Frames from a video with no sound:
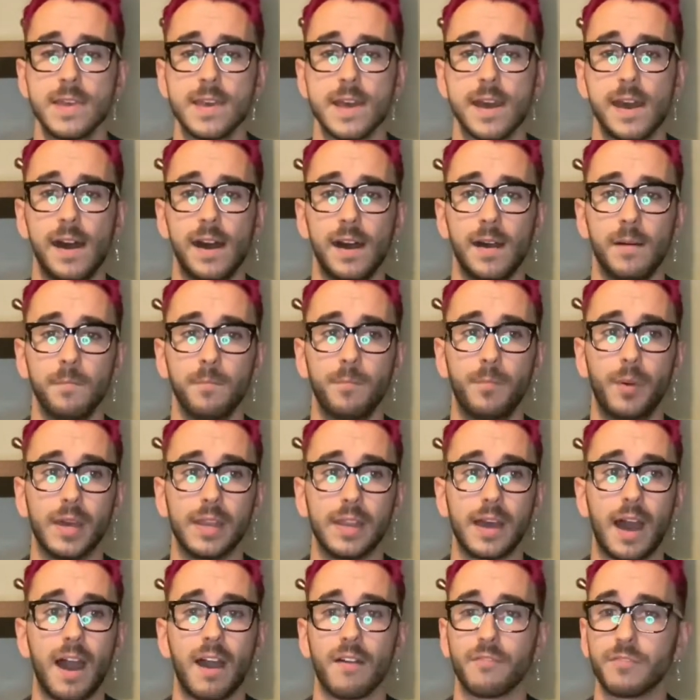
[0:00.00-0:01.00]

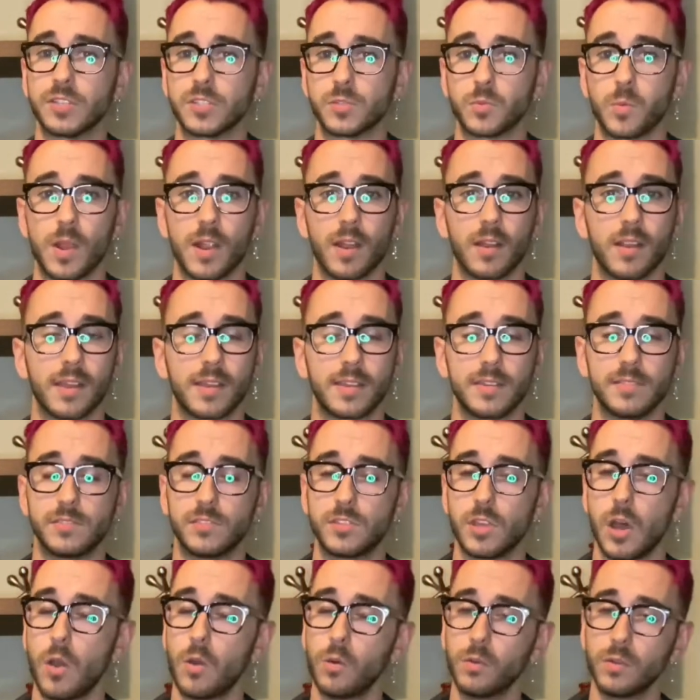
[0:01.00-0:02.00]
but office wear, I could
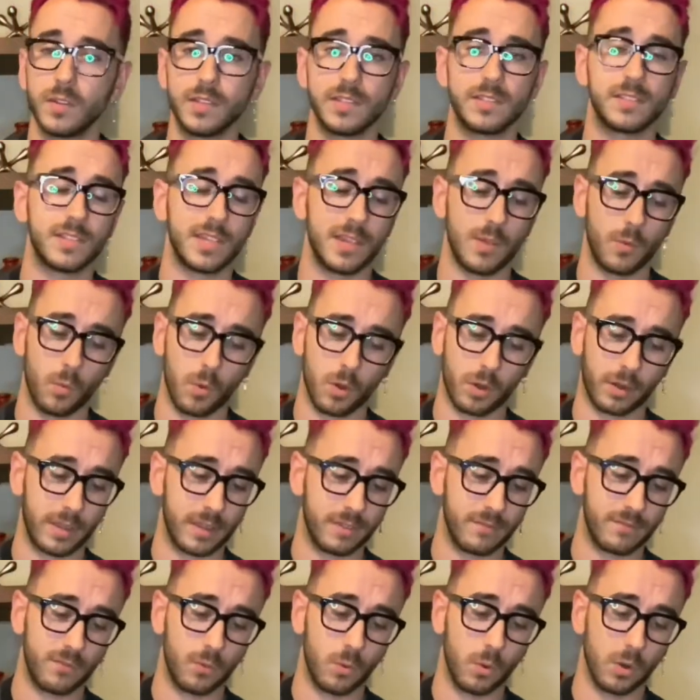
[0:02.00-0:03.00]
totally see it
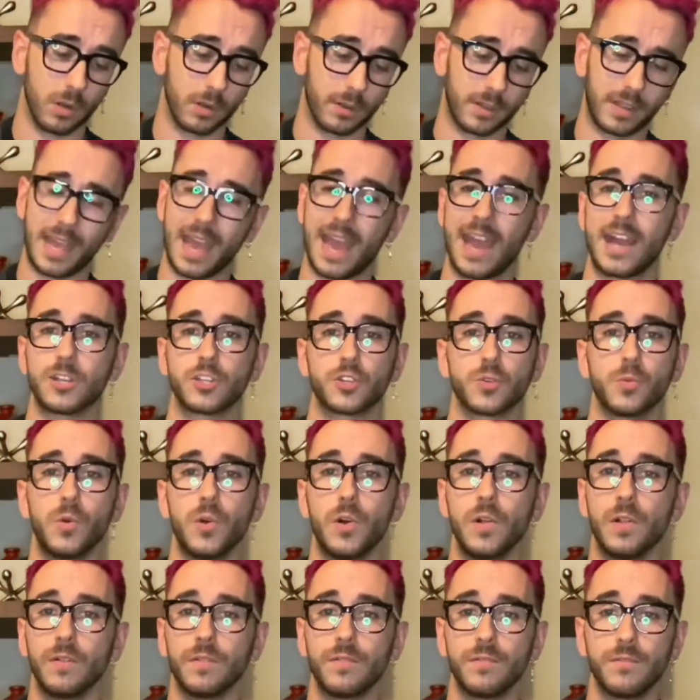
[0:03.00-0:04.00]
working for
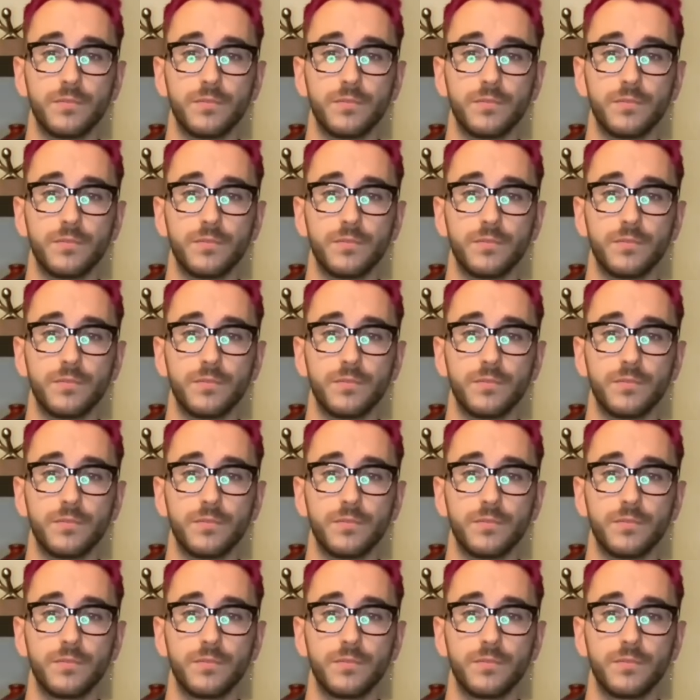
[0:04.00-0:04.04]
casual,